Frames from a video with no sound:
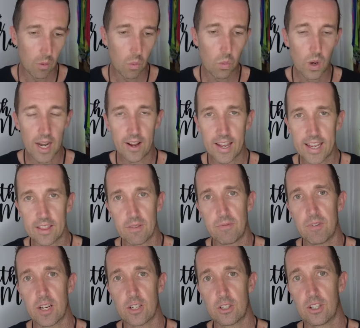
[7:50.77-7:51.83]
When I hit the
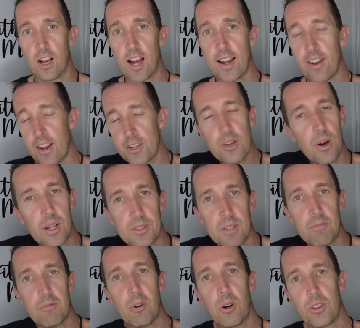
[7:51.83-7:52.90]
finish line, I knew I was in
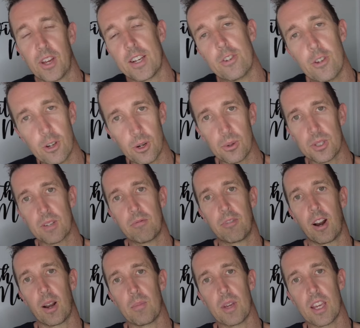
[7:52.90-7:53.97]
fourth. I knew who was in
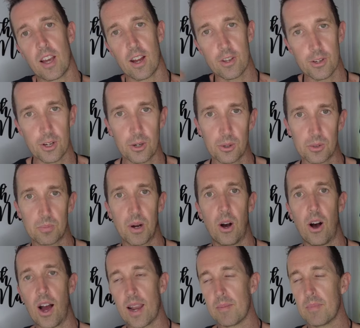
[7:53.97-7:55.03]
front of me. I knew who was
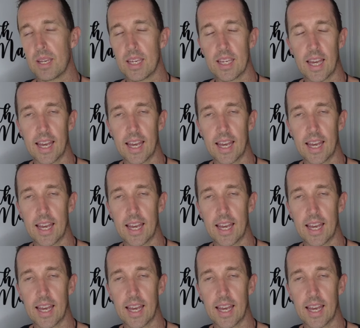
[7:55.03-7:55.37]
behind me.